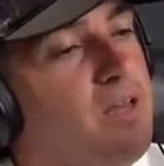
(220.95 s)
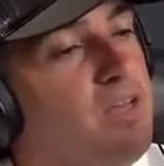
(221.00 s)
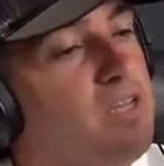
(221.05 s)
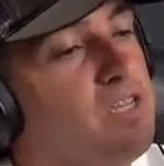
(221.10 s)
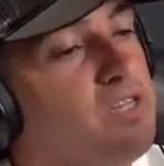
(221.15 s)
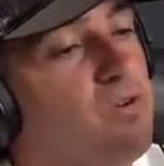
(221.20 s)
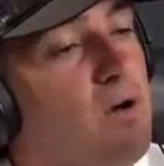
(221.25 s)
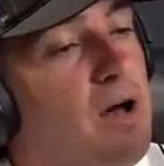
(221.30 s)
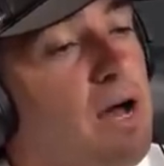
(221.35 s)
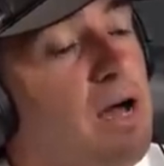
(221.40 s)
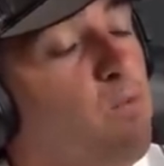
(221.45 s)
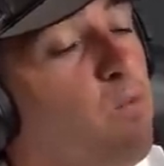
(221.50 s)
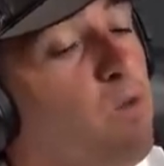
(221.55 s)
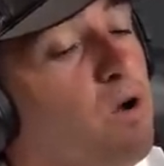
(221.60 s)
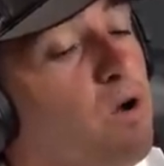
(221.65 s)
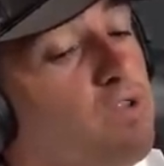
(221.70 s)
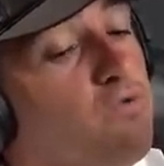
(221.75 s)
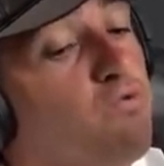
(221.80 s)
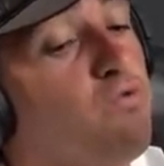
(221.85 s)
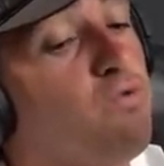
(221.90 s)
So I
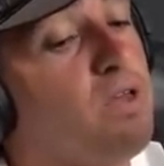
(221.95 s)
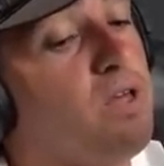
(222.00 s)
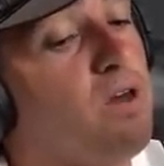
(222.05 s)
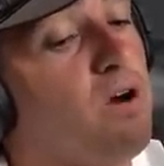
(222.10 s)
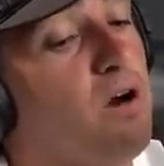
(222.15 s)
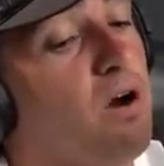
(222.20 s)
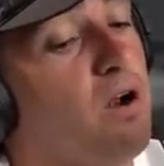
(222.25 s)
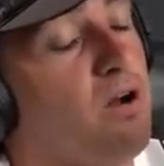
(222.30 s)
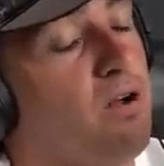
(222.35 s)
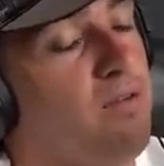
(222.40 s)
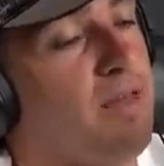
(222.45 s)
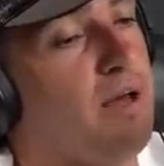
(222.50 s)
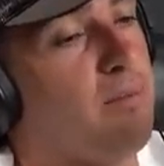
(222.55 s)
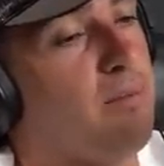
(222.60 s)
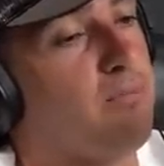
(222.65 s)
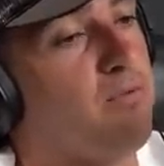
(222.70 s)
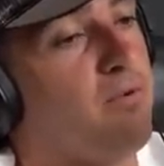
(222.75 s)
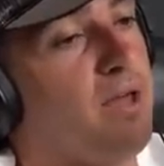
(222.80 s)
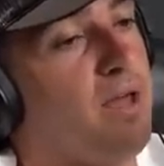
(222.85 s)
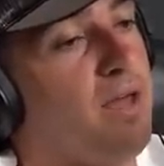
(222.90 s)
worked really hard on that
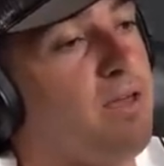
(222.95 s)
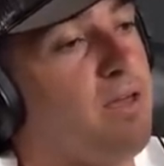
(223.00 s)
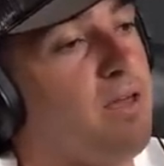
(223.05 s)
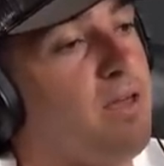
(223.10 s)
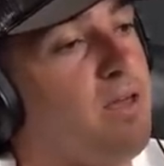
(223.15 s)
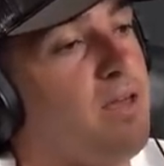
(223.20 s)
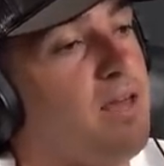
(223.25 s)
break,